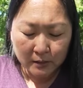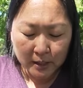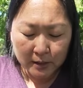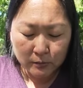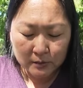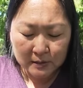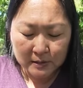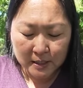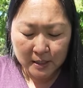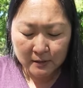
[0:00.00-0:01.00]
I will
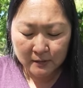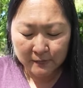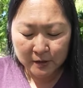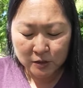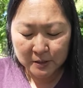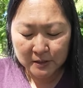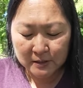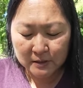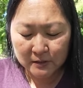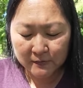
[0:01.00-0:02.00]
say the fish
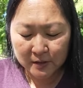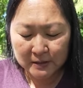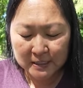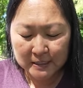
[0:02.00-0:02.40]
pieces are very